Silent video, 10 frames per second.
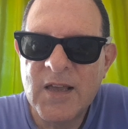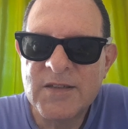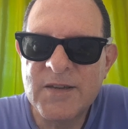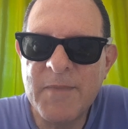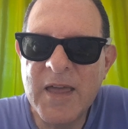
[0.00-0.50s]

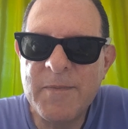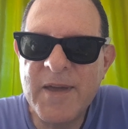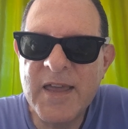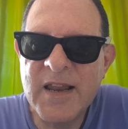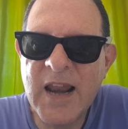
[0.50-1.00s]
So
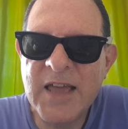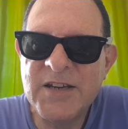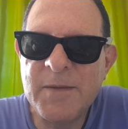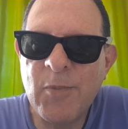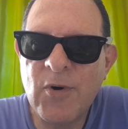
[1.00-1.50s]
maybe
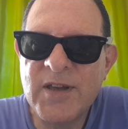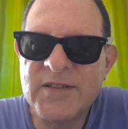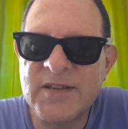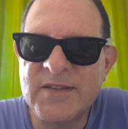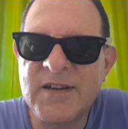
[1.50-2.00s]

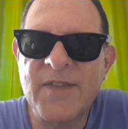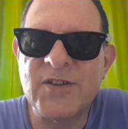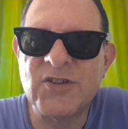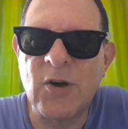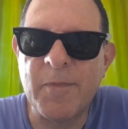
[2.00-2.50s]
ladyboys is another
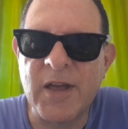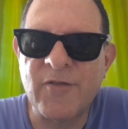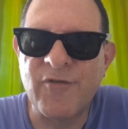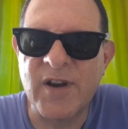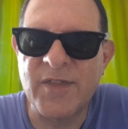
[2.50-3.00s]

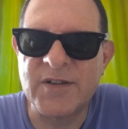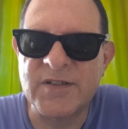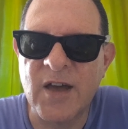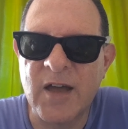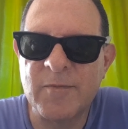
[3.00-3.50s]
topic for another
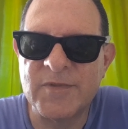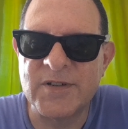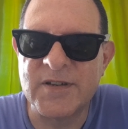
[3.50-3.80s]
time to